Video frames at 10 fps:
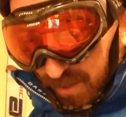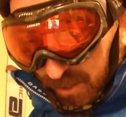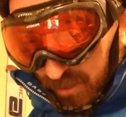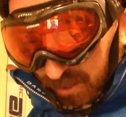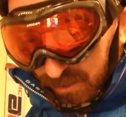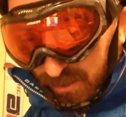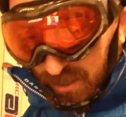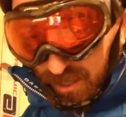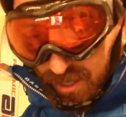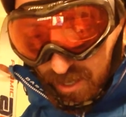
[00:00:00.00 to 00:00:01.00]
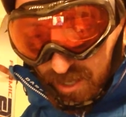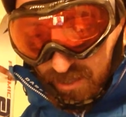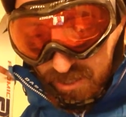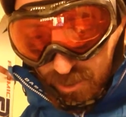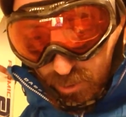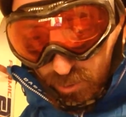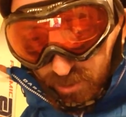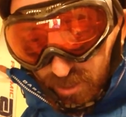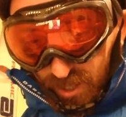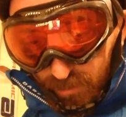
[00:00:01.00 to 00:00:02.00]
becquerels and this
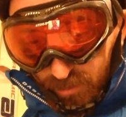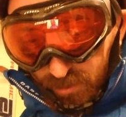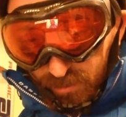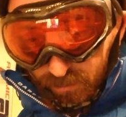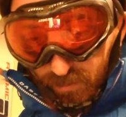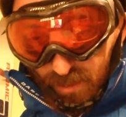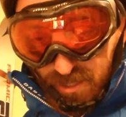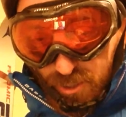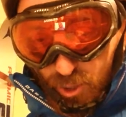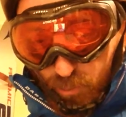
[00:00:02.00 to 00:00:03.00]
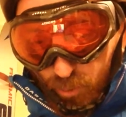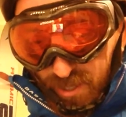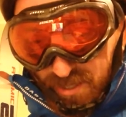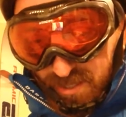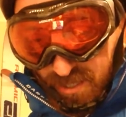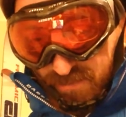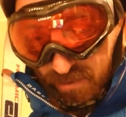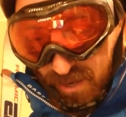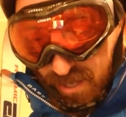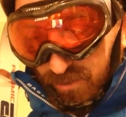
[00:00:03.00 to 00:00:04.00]
old carbon is
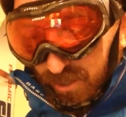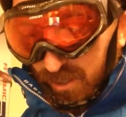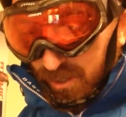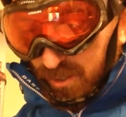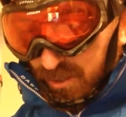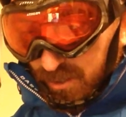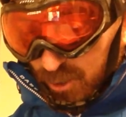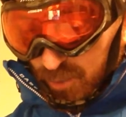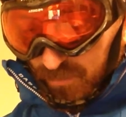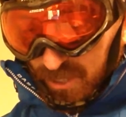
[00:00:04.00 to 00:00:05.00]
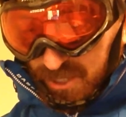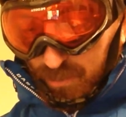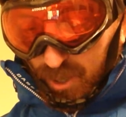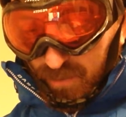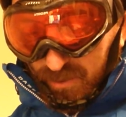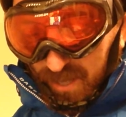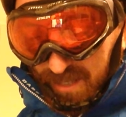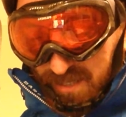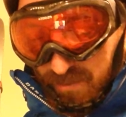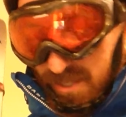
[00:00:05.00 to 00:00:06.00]
0.65, hopefully you spot that the
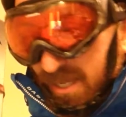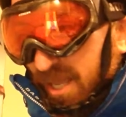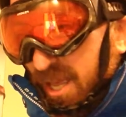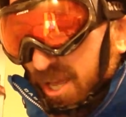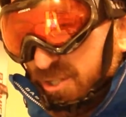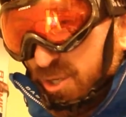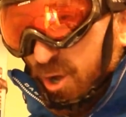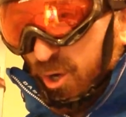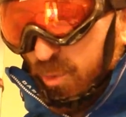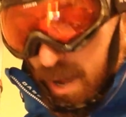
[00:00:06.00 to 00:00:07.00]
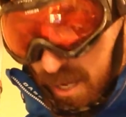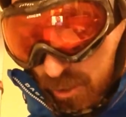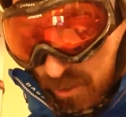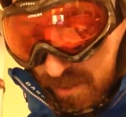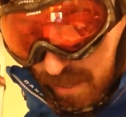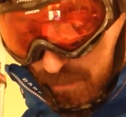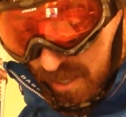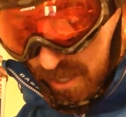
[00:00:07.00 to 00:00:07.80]
activity has not quite gone down by